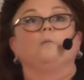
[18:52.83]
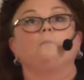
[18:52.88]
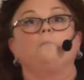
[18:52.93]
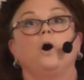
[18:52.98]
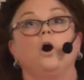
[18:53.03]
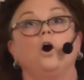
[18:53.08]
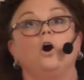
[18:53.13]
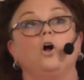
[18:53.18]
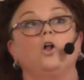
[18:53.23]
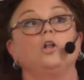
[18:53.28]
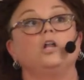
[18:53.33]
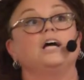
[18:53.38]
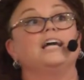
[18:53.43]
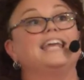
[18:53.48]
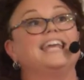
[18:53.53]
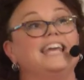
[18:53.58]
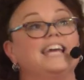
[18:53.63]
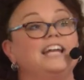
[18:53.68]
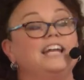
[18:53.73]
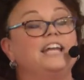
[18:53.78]
Paul
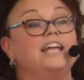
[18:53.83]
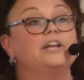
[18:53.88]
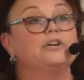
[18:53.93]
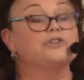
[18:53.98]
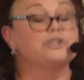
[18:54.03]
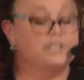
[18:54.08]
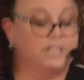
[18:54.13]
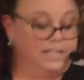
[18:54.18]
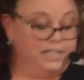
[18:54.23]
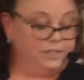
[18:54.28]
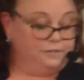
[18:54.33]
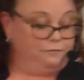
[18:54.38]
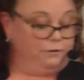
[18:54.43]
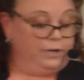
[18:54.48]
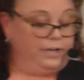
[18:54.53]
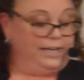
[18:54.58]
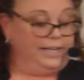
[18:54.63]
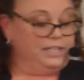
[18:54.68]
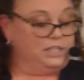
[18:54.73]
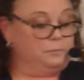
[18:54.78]
again intercedes for
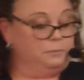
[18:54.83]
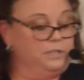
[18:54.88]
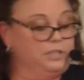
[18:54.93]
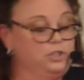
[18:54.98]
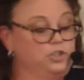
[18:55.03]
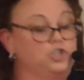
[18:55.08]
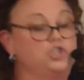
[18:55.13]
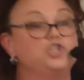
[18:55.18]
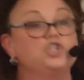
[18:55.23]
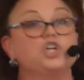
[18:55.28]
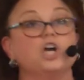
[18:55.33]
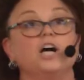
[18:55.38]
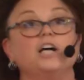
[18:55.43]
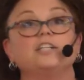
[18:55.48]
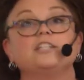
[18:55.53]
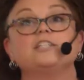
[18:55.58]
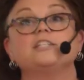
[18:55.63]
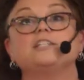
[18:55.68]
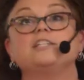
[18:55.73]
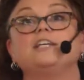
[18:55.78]
Onesimus
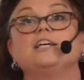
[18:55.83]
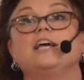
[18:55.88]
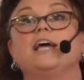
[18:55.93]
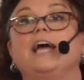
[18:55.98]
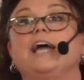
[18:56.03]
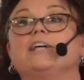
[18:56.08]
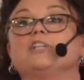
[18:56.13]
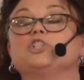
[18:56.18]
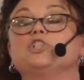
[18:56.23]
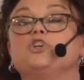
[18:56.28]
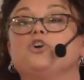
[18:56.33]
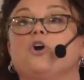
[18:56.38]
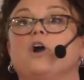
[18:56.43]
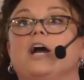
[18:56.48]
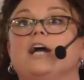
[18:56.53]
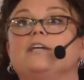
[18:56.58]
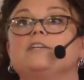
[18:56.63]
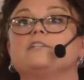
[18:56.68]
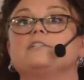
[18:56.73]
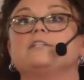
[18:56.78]
just as
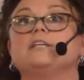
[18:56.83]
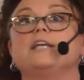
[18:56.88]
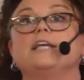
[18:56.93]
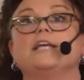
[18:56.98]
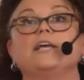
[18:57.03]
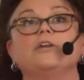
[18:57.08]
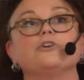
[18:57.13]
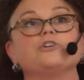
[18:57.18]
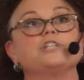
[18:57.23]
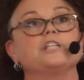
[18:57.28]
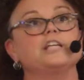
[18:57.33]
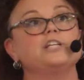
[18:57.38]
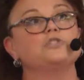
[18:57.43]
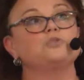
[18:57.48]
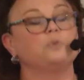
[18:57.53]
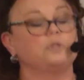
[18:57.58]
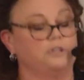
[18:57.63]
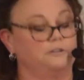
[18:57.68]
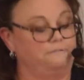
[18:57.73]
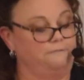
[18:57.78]
Christ
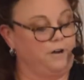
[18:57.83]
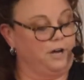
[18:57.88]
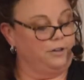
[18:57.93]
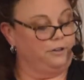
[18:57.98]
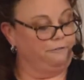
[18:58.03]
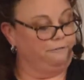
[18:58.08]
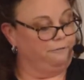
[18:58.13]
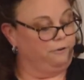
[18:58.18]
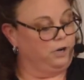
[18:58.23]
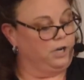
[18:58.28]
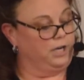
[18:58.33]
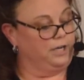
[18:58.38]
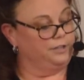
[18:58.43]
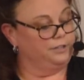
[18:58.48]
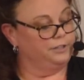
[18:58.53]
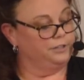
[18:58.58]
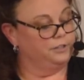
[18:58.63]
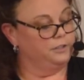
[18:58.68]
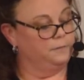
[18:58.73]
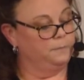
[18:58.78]
intercedes with the Father for
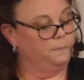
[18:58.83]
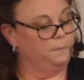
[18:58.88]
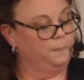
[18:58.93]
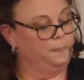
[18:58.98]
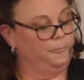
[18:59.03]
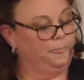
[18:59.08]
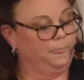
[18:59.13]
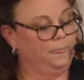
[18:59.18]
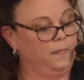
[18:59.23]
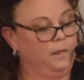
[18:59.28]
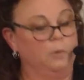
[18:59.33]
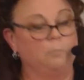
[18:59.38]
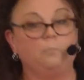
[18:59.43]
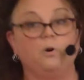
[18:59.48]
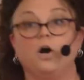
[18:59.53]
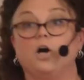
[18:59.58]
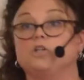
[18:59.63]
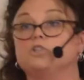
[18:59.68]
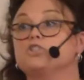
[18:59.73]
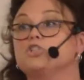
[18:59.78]
us.
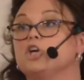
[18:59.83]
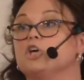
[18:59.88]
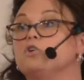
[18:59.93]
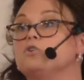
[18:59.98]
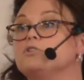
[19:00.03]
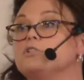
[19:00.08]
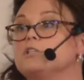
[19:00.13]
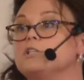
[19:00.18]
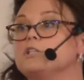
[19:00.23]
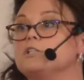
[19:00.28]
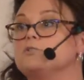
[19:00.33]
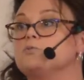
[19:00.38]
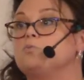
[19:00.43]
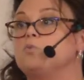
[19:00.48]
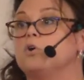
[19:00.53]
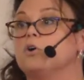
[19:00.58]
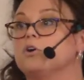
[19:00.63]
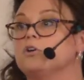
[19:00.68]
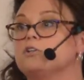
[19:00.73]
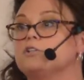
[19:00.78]
Paul chose his
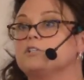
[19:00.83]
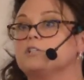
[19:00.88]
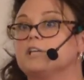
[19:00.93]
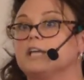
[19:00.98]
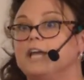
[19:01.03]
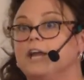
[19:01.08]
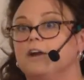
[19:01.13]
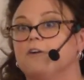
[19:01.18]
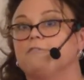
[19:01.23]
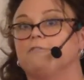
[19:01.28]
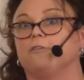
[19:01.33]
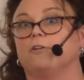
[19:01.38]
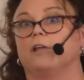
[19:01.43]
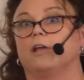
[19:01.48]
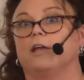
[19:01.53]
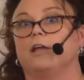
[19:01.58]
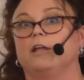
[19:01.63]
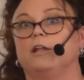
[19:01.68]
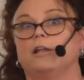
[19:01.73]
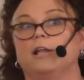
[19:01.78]
words
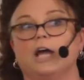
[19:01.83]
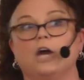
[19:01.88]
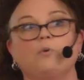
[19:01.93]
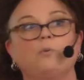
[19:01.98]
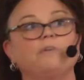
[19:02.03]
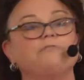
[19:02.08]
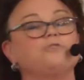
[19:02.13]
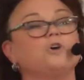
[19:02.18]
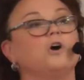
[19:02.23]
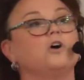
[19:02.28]
carefully, like we've